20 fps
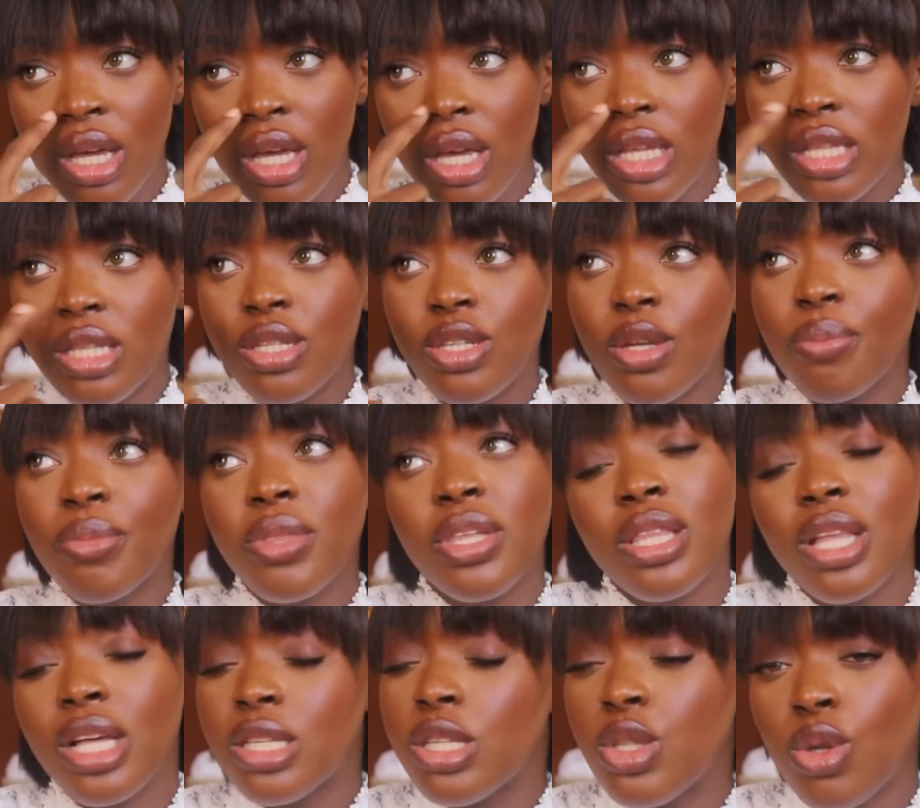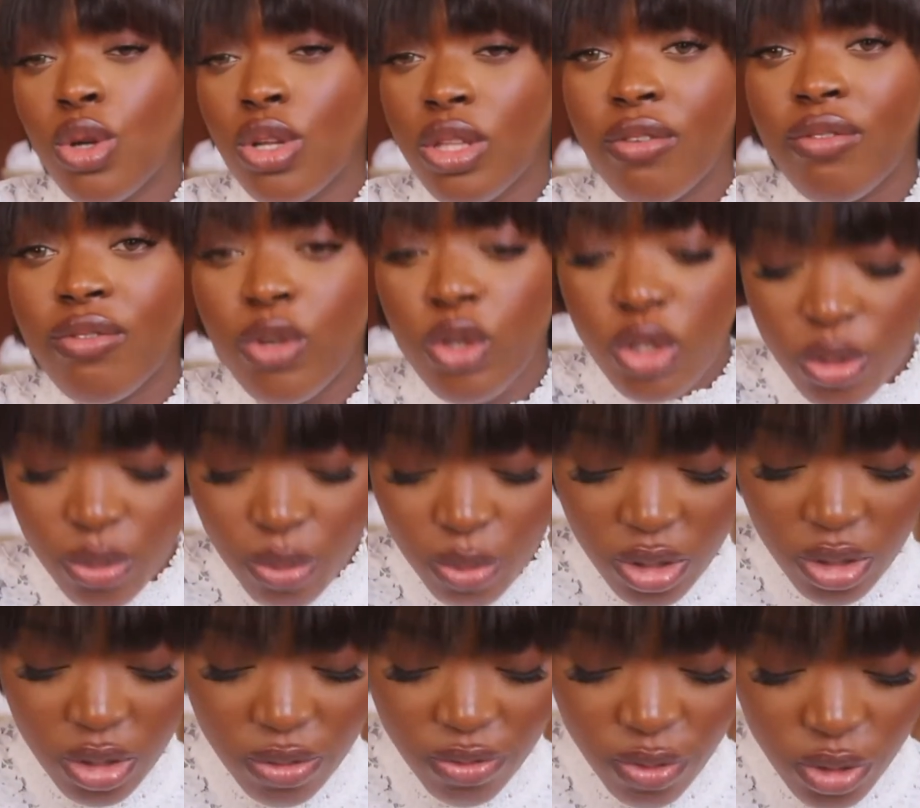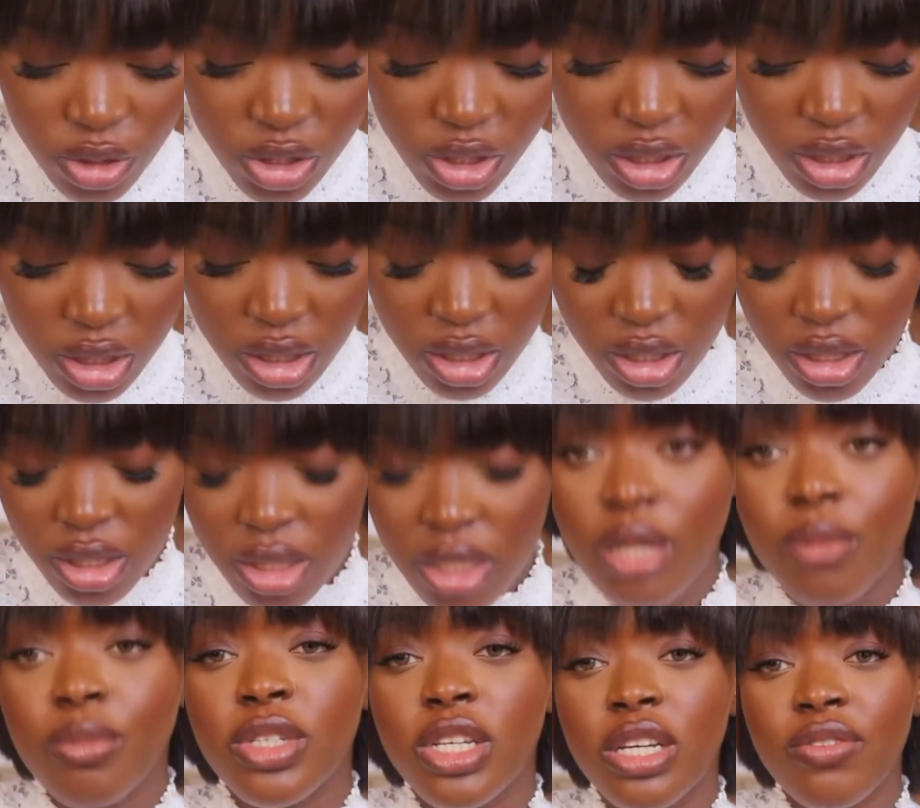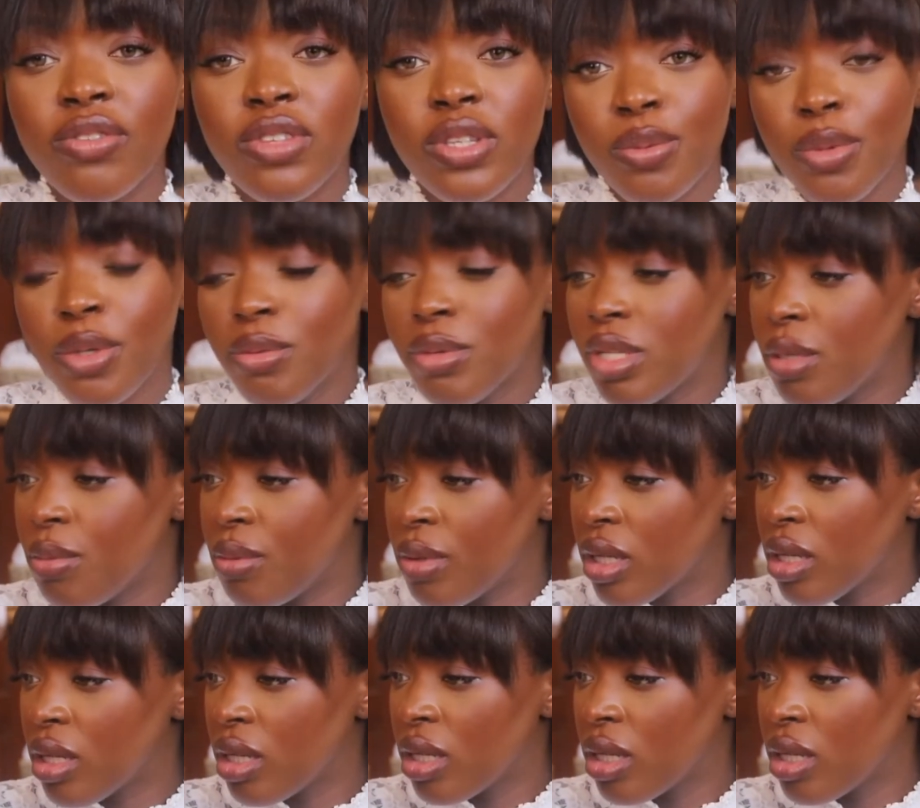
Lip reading: It's something that is unavoidable, unfortunately. Let me check if this babe's sleeping.